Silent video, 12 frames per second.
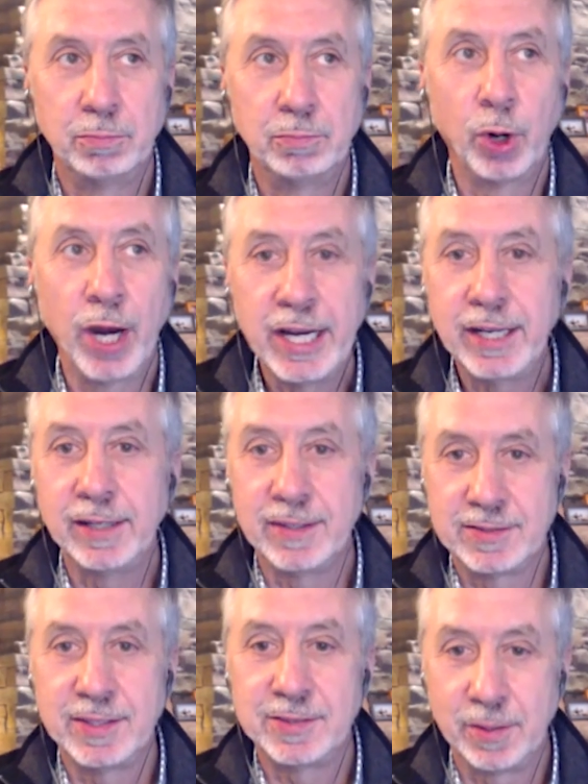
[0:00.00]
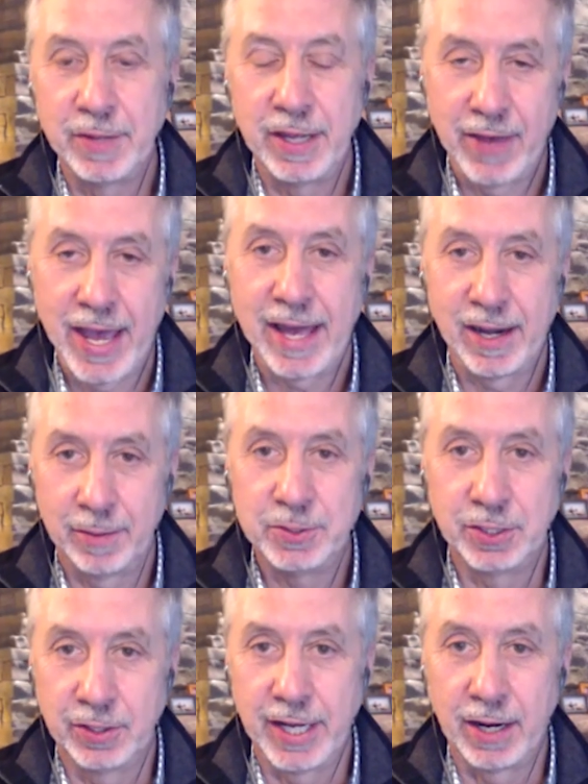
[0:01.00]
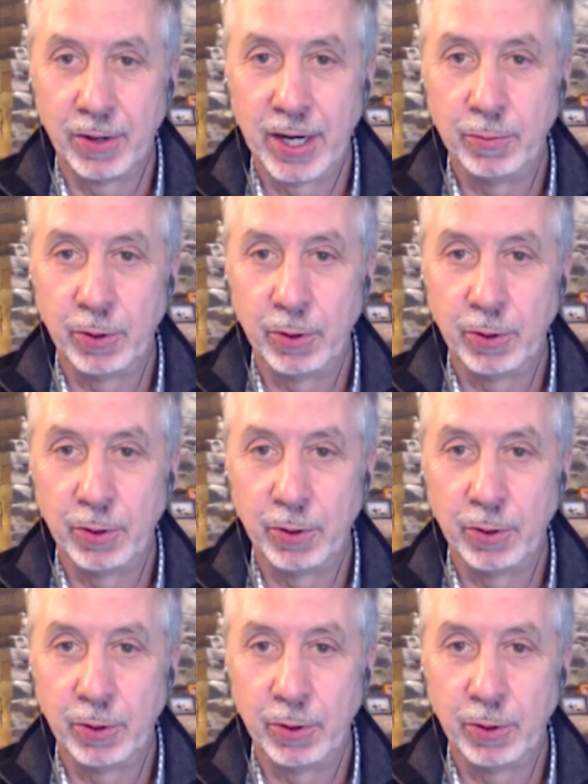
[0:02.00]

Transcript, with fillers: breaking the system they've had up till now, right?